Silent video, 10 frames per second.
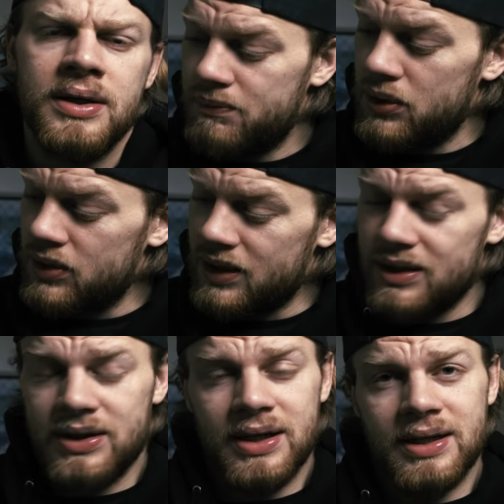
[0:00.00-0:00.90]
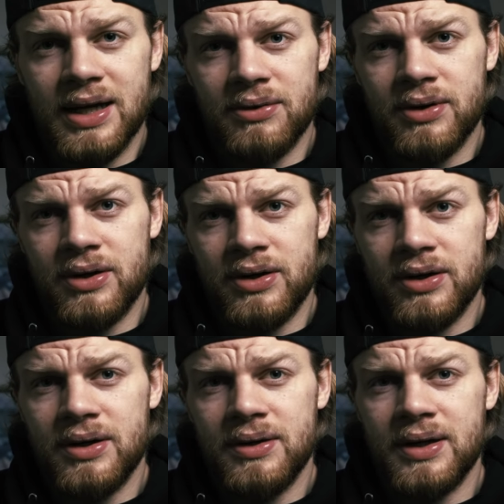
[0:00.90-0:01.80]
Pulled the clarity down on
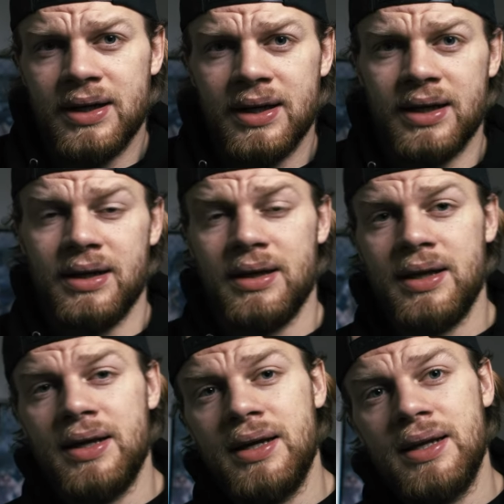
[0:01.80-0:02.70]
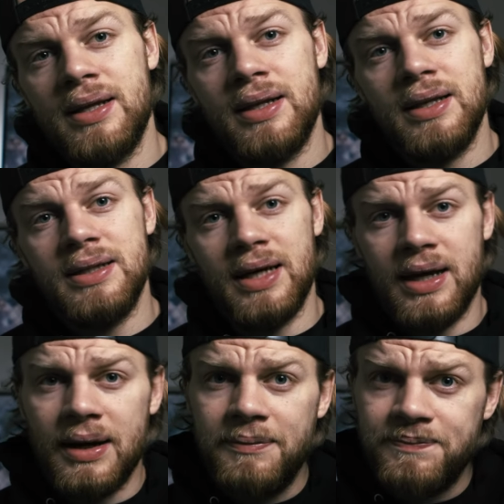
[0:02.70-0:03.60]
her and
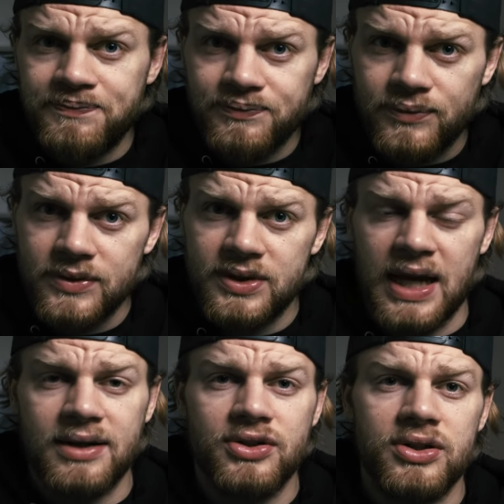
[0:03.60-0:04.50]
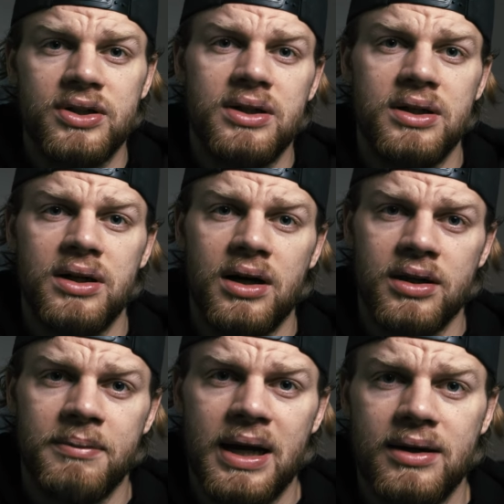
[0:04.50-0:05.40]
the texture on
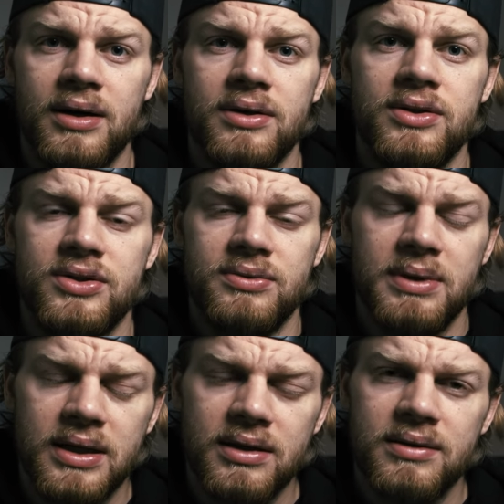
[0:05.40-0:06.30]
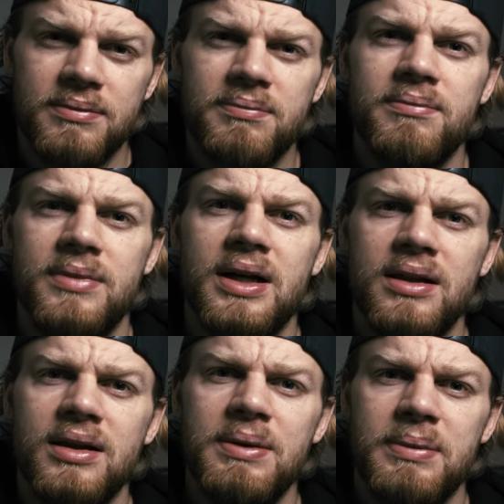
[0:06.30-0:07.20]
the background just to make it a
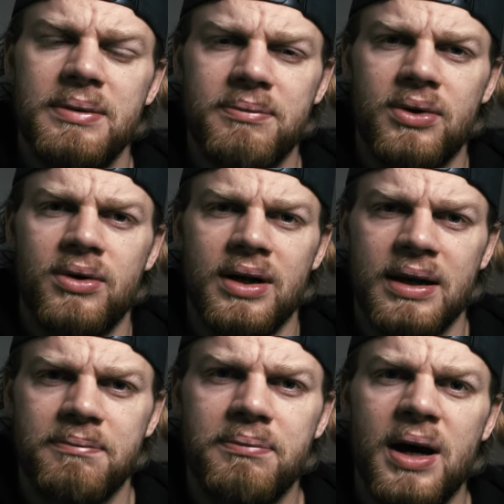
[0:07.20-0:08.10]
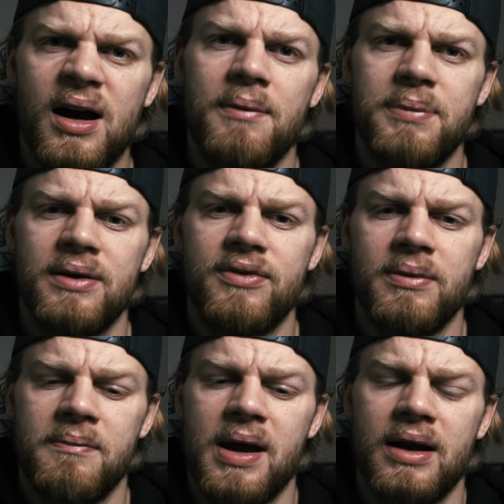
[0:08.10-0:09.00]
little bit more like popping from
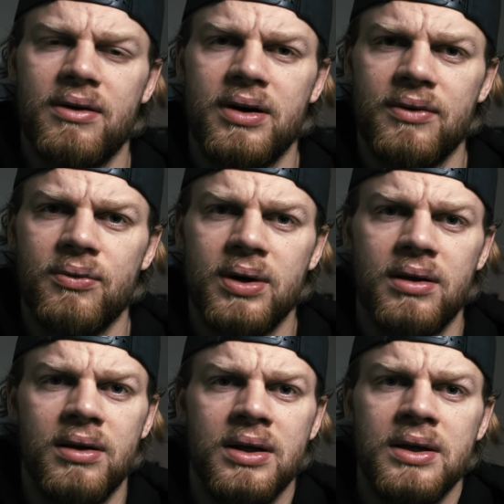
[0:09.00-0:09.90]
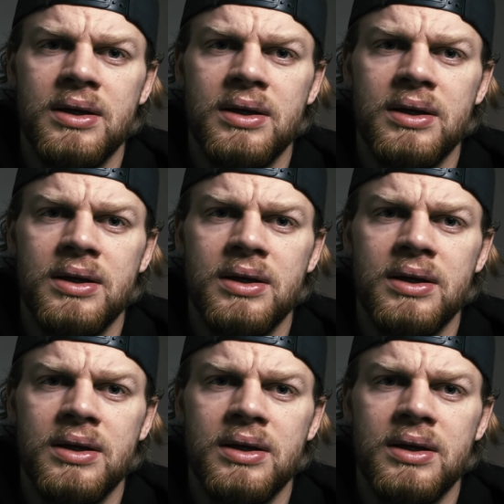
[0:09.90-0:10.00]
the background as well,